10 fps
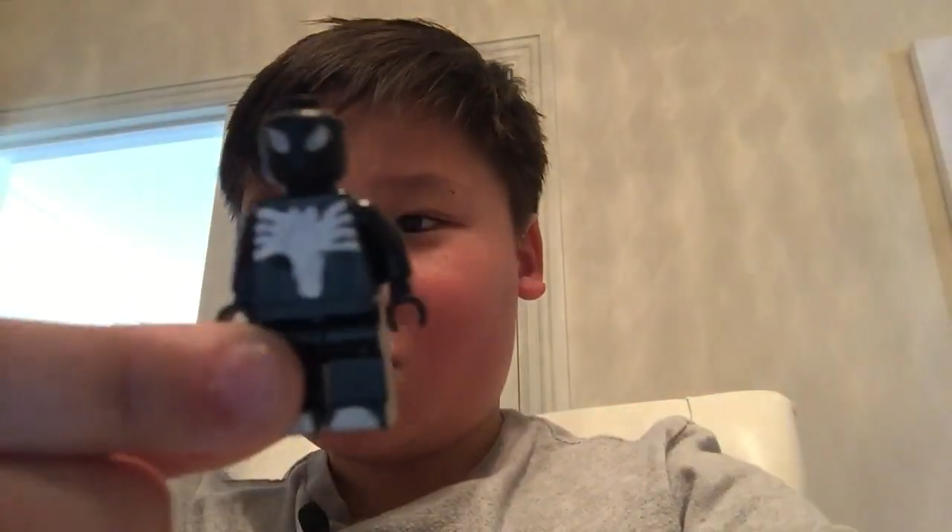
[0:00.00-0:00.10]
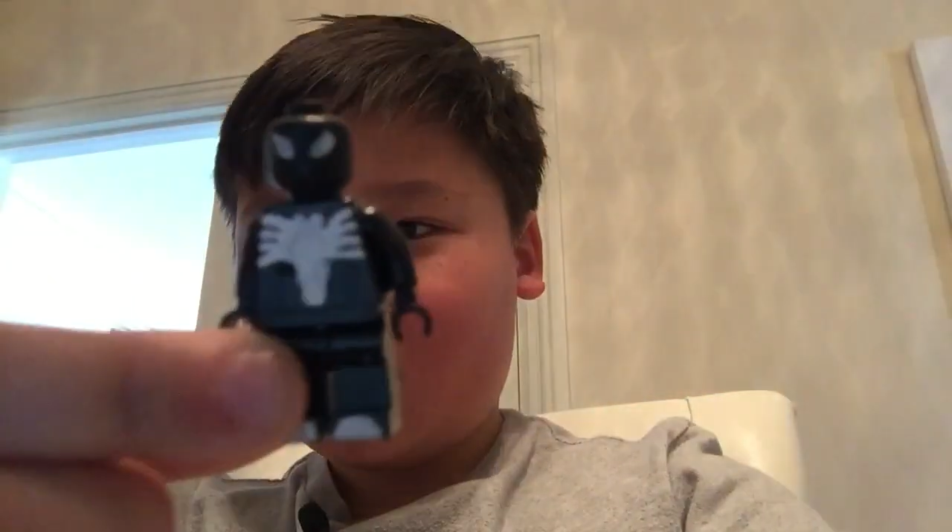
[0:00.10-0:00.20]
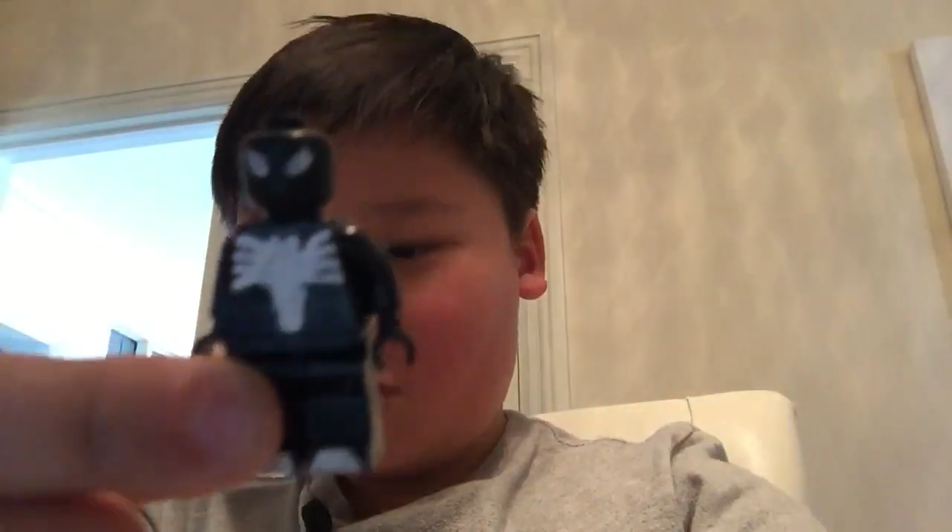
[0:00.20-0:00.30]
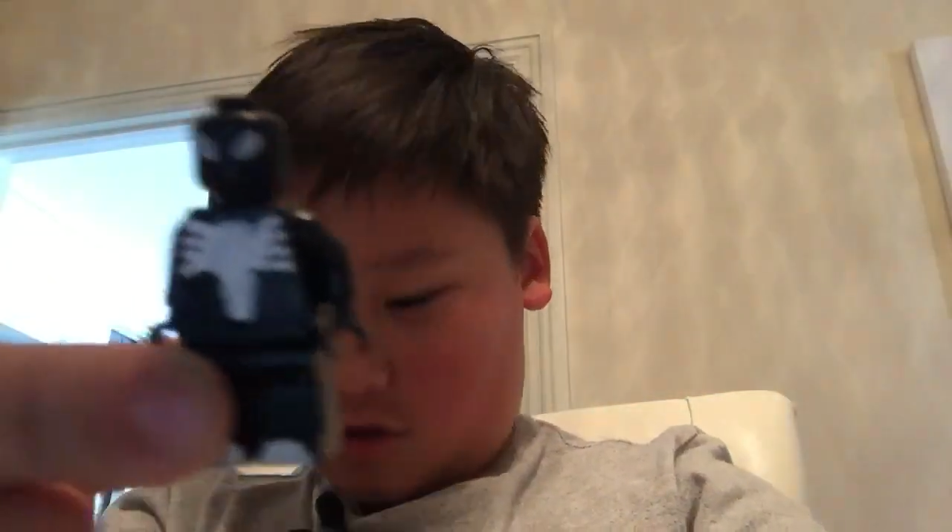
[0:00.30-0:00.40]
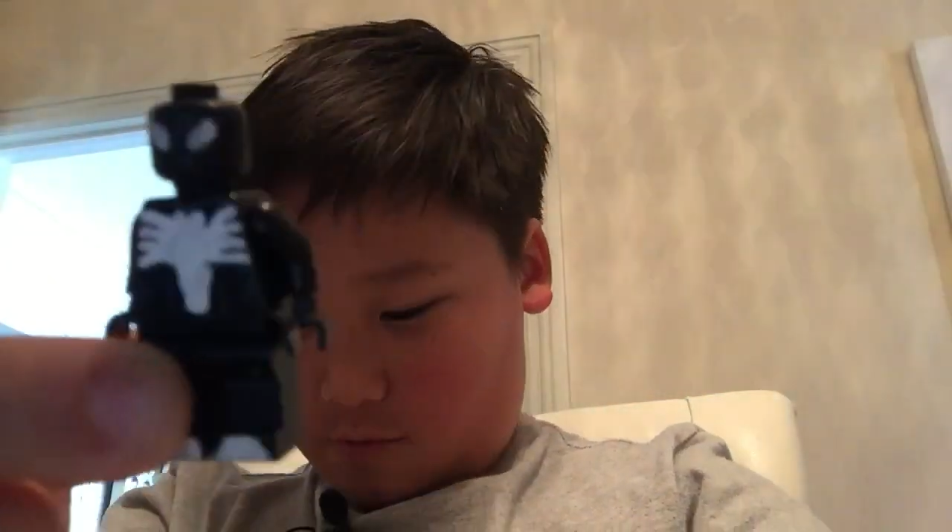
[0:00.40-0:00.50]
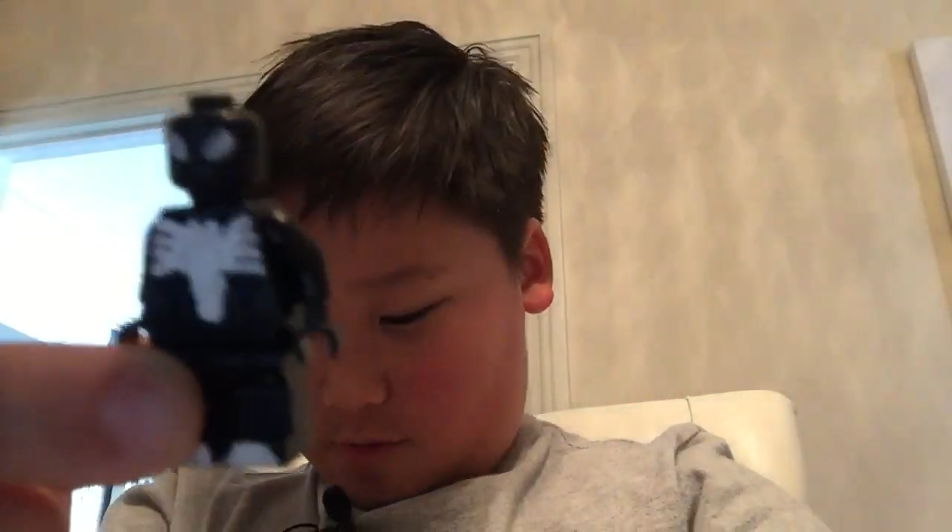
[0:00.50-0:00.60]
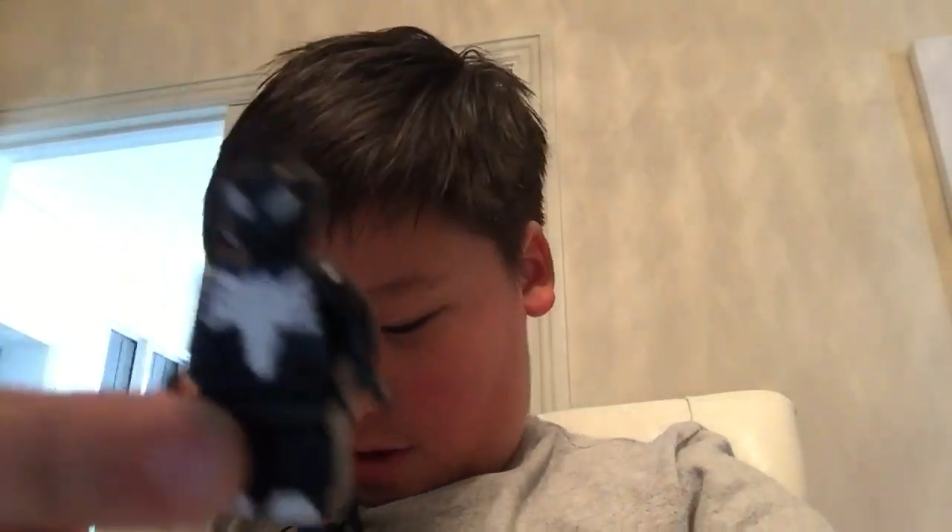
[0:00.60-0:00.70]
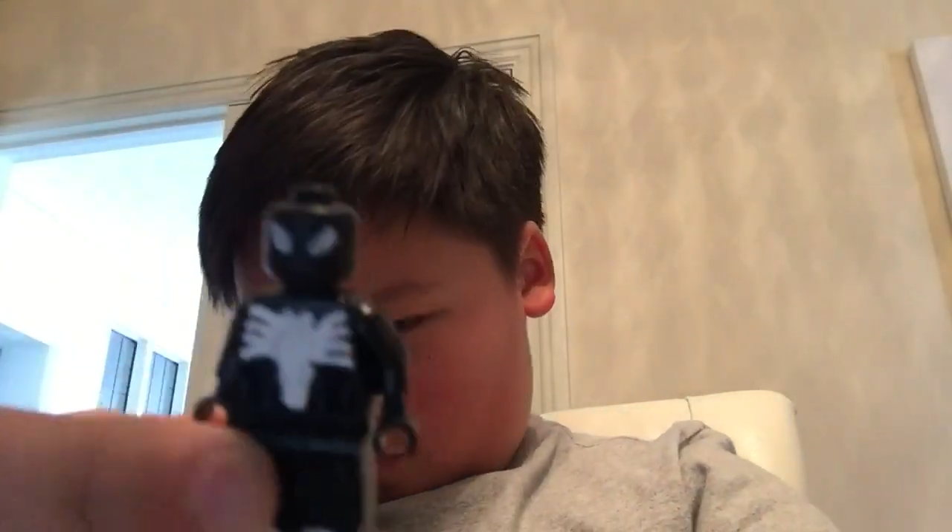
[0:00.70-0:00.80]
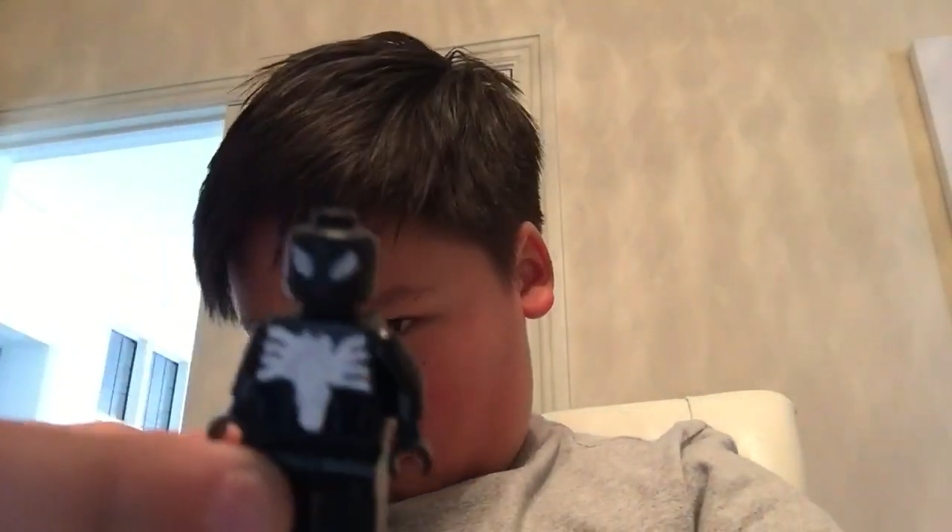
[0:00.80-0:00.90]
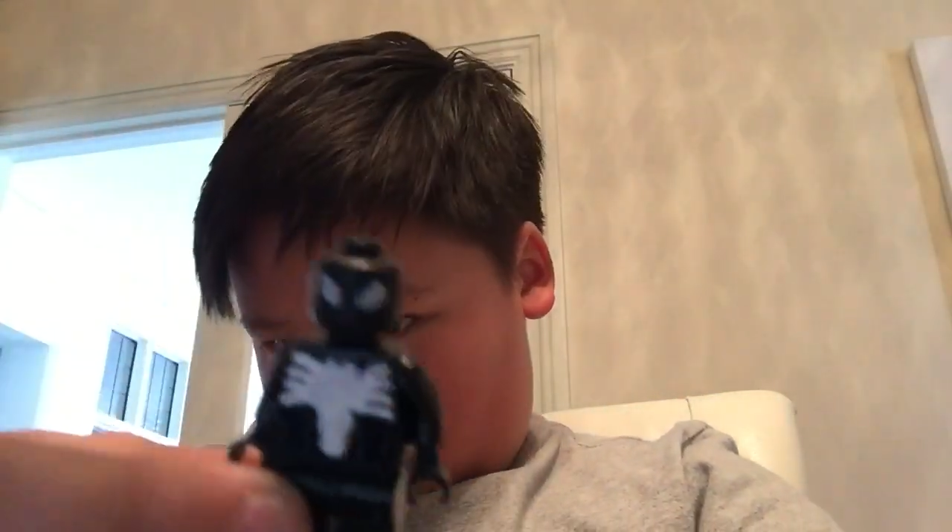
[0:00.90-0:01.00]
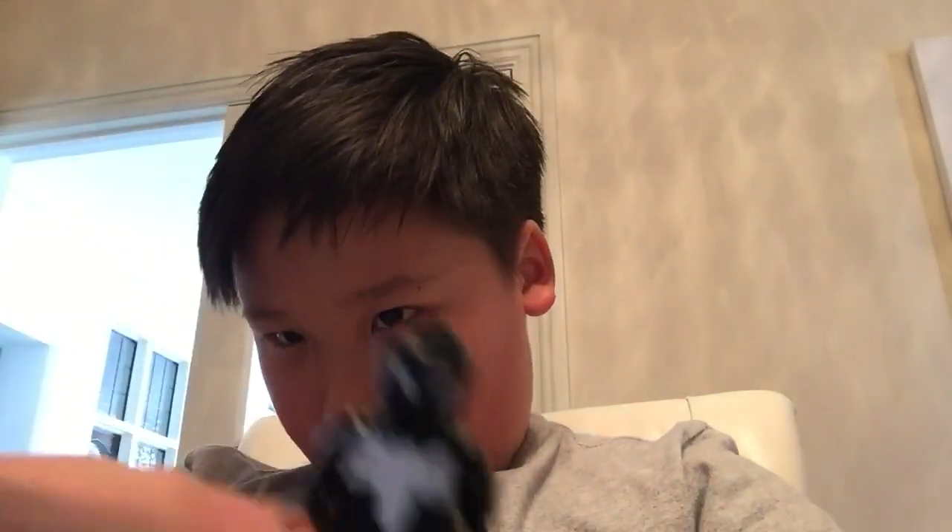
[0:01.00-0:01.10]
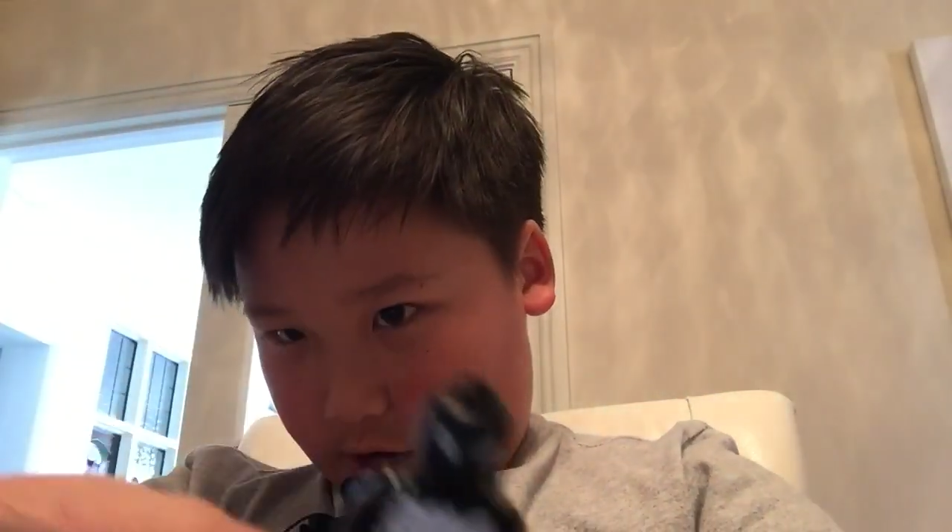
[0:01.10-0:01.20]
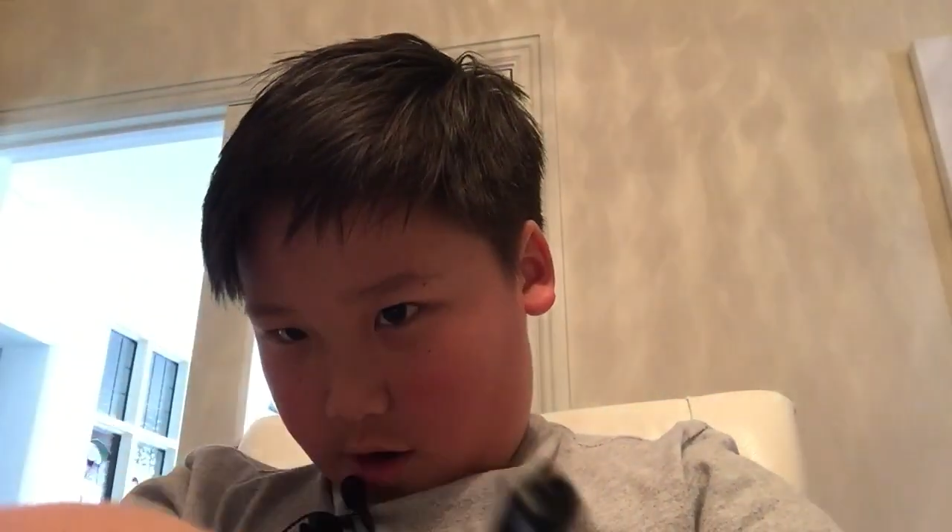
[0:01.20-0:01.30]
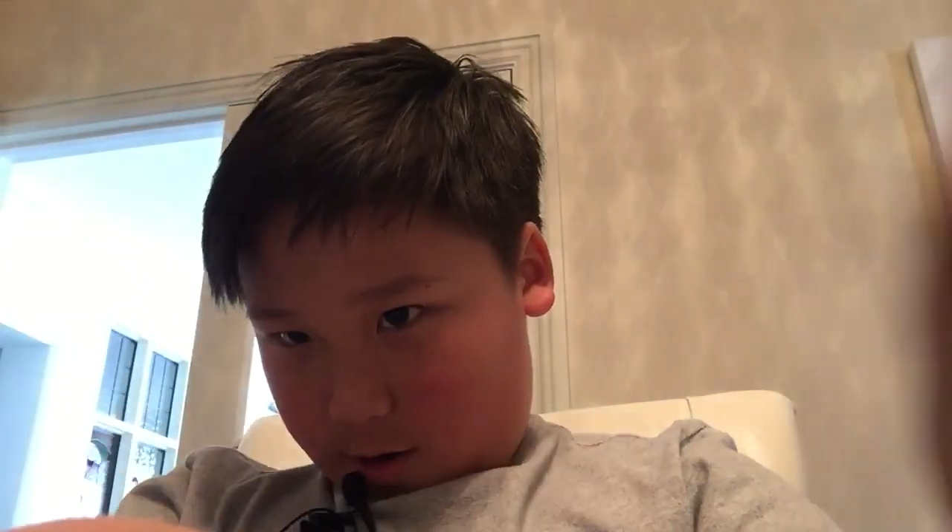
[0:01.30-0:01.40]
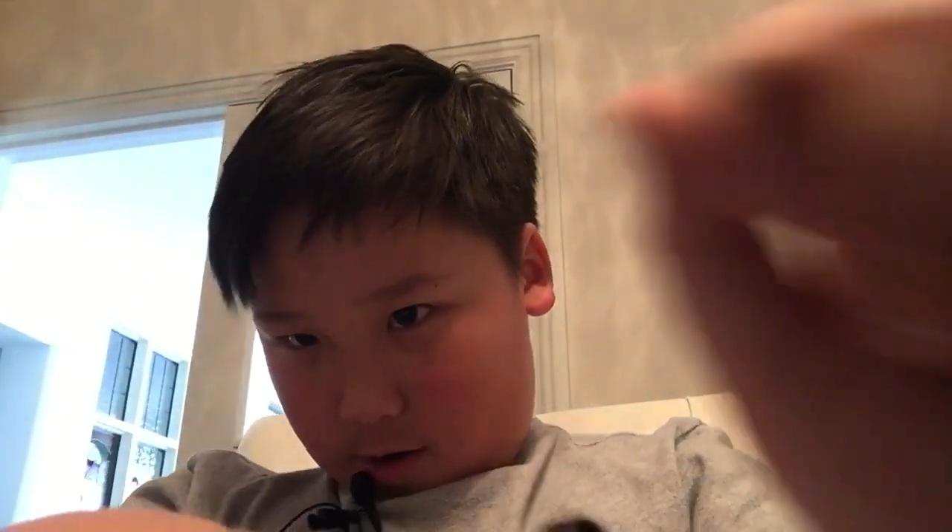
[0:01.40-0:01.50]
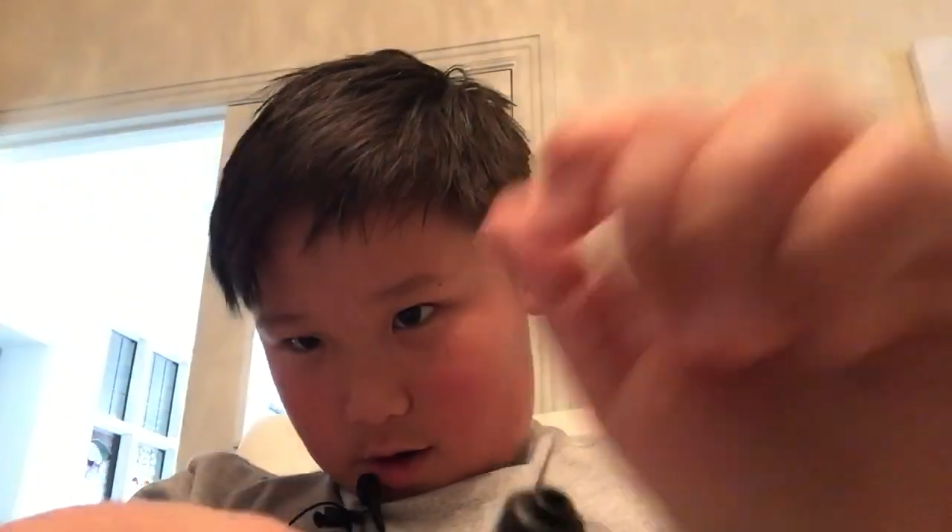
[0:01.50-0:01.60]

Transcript: show you it right now.